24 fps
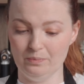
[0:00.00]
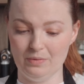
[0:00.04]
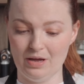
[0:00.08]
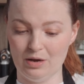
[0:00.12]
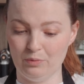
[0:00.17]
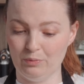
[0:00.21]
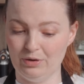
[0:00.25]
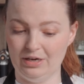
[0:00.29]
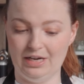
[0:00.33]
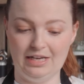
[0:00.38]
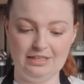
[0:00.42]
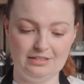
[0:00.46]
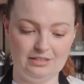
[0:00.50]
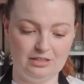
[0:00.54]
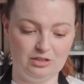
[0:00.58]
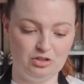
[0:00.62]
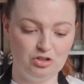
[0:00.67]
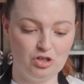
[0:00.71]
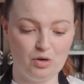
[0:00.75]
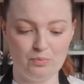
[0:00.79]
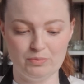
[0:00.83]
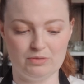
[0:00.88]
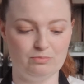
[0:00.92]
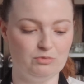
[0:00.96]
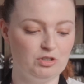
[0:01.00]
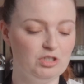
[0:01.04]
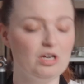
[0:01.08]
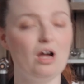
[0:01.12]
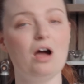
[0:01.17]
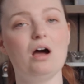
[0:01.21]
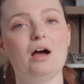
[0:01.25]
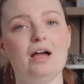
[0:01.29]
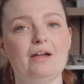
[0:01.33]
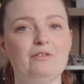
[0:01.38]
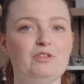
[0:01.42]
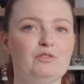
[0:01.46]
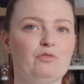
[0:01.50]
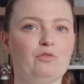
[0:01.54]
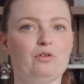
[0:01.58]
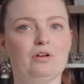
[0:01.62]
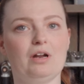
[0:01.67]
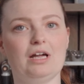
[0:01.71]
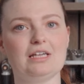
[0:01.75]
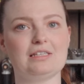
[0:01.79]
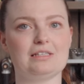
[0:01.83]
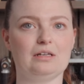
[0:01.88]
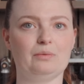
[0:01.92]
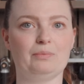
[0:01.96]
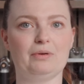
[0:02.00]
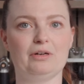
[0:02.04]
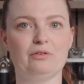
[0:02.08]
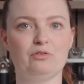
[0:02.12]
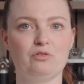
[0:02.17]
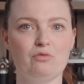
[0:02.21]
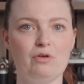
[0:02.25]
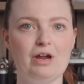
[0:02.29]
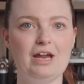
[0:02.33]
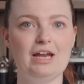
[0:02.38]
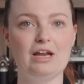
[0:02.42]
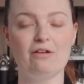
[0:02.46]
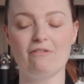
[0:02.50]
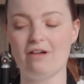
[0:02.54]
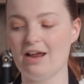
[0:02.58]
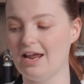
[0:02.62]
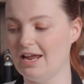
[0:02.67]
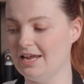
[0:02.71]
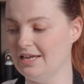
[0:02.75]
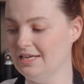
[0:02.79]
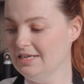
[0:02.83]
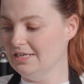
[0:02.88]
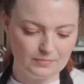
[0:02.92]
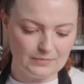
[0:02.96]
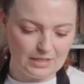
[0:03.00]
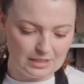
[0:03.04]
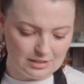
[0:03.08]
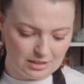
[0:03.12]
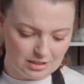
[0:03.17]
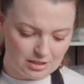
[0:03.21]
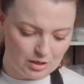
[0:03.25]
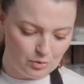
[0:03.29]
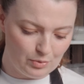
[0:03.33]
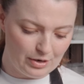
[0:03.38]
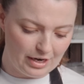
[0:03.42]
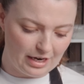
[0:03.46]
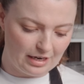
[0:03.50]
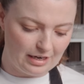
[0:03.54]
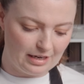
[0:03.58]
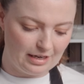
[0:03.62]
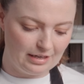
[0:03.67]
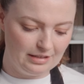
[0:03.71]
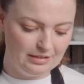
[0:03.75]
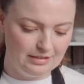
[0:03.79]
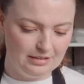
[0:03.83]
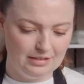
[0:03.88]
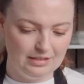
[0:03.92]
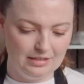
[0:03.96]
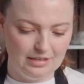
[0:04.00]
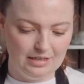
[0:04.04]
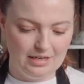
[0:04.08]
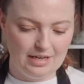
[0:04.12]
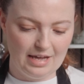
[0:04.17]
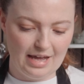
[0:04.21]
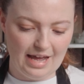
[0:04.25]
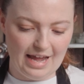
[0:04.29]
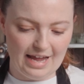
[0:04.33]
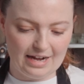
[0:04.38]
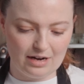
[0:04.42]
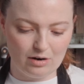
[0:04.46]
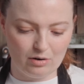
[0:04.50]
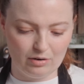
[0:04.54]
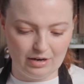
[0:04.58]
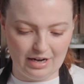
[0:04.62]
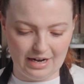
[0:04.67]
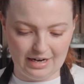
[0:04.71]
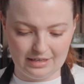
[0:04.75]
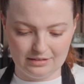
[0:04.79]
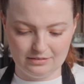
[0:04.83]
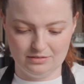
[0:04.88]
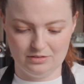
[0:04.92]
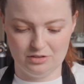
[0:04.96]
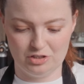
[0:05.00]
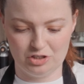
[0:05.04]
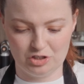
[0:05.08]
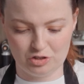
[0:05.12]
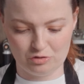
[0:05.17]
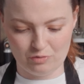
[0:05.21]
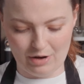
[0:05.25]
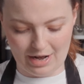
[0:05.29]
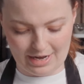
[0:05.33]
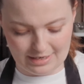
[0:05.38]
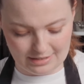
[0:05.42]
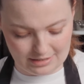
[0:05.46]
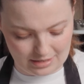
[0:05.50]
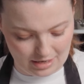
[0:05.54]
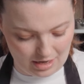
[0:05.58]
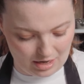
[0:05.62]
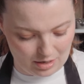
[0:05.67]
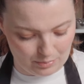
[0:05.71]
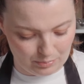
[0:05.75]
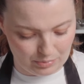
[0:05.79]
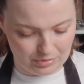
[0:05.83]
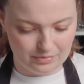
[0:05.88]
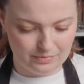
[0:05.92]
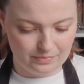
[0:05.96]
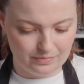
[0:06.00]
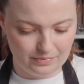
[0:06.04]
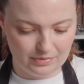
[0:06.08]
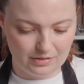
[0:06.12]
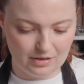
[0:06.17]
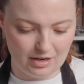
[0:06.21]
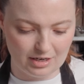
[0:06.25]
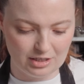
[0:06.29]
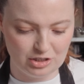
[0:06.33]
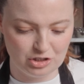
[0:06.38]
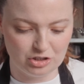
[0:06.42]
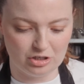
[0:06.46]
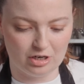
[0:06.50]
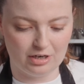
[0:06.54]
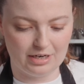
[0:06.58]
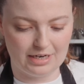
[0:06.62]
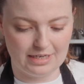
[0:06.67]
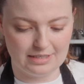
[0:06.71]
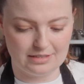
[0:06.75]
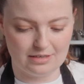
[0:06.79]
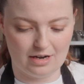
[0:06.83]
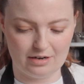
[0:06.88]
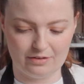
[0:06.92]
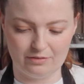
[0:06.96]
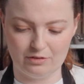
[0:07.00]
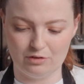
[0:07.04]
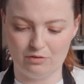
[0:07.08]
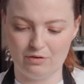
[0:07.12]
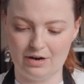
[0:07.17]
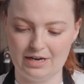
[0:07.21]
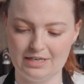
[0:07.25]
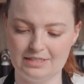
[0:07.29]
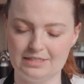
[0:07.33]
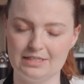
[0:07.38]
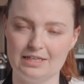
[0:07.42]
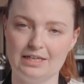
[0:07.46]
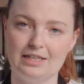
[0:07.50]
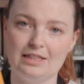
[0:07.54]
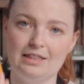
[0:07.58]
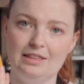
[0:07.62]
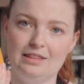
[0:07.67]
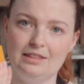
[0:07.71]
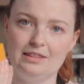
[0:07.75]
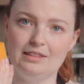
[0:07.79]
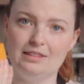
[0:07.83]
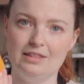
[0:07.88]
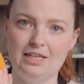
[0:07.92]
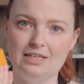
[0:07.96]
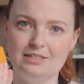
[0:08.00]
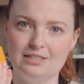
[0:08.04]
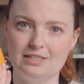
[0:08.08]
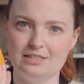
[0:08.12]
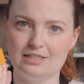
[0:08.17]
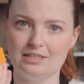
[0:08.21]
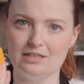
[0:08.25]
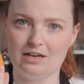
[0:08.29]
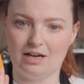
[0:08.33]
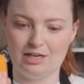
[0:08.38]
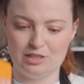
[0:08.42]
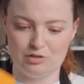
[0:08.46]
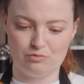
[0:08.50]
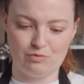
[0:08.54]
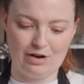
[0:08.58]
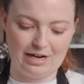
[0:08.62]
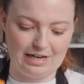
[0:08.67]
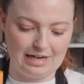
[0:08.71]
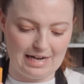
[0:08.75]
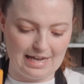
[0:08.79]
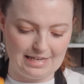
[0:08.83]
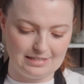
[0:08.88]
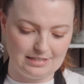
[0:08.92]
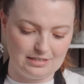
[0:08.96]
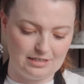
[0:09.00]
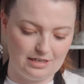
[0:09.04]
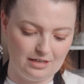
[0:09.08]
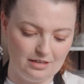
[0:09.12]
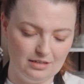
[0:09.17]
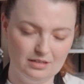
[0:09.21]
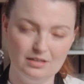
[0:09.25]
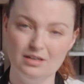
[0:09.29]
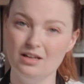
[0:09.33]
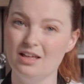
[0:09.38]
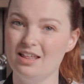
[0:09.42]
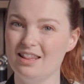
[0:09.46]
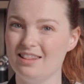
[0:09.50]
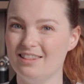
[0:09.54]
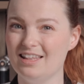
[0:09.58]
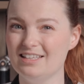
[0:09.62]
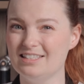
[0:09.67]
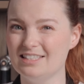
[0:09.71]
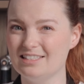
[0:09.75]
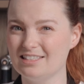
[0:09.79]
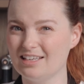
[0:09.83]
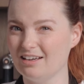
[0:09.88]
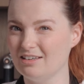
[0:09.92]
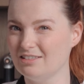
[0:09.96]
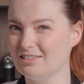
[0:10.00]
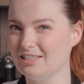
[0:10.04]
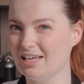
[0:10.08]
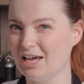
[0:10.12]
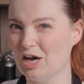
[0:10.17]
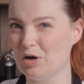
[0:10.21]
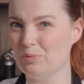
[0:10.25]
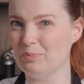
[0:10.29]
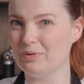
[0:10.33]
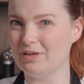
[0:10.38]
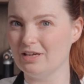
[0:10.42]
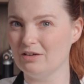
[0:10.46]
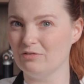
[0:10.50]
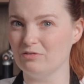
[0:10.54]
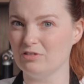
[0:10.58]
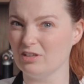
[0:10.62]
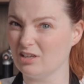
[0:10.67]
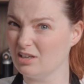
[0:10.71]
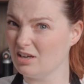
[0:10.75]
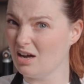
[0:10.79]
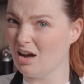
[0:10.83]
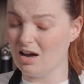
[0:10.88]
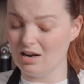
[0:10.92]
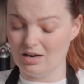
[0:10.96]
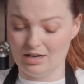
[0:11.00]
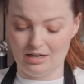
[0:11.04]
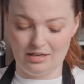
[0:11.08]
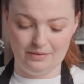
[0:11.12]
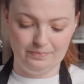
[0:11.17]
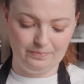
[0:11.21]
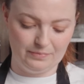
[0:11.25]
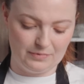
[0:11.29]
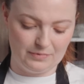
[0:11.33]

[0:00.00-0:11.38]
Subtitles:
and we need to chop some chives for a nice little bit of greenery. So we're gonna head on in, straight up, nice chunky side of the grater. This is a nice red Leicester. This is going to help give the color